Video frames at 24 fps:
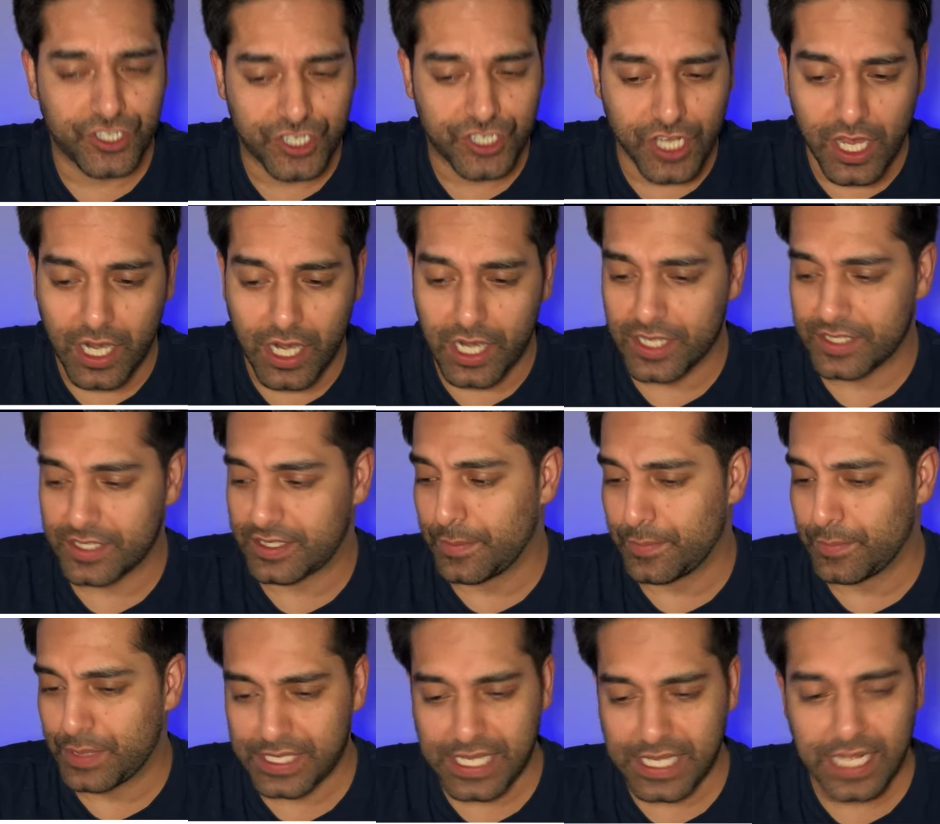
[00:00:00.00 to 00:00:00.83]
journalists
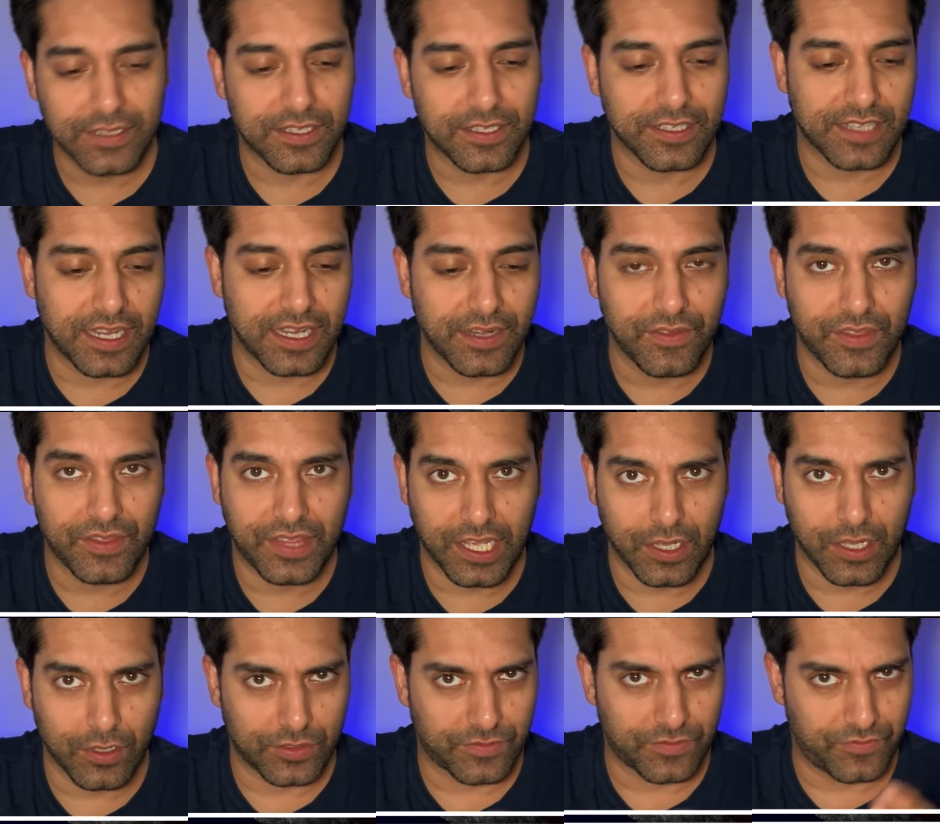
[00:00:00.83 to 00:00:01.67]
and presenters and
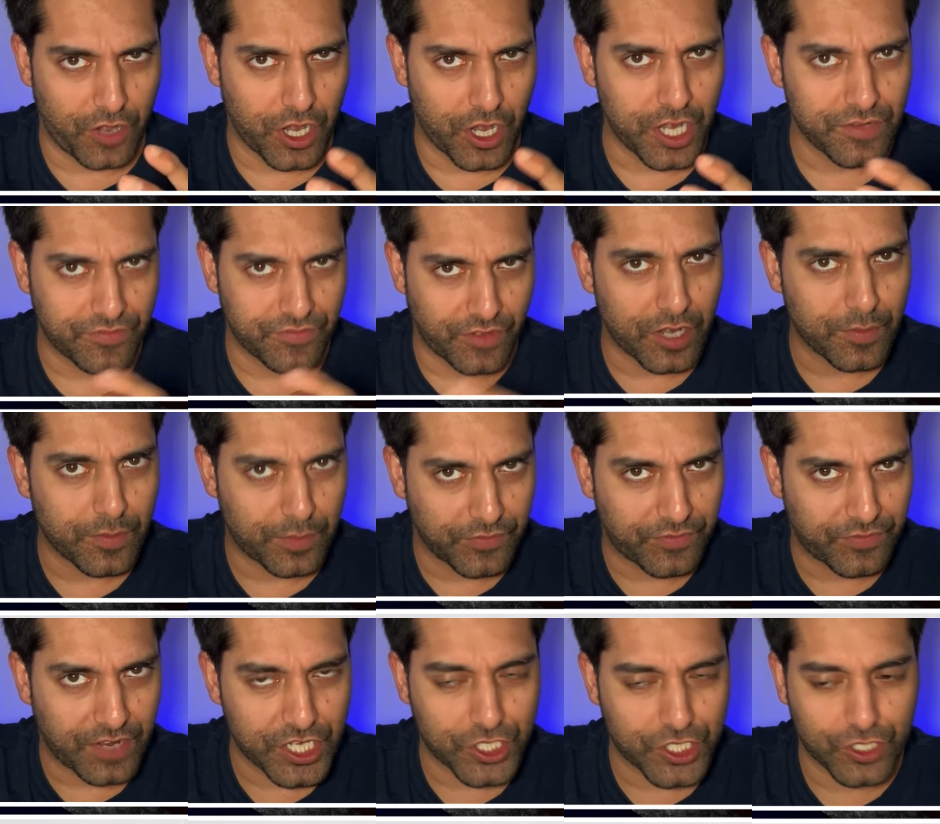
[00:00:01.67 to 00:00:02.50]
everything else. Very, very
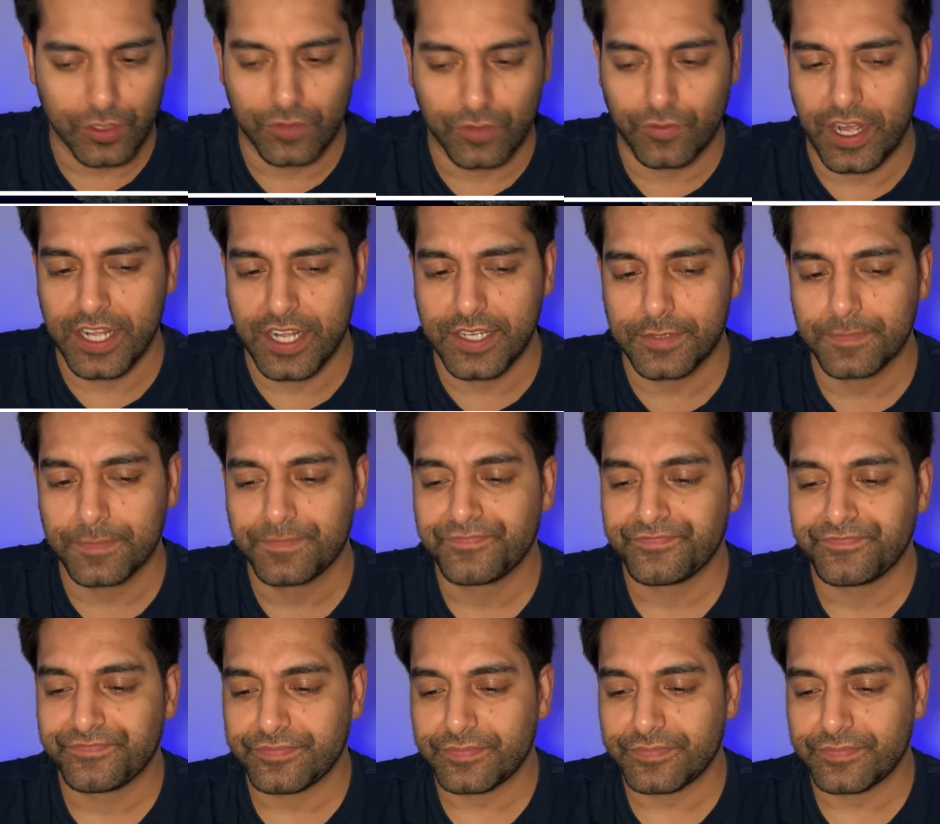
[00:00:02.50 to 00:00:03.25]
professional, right?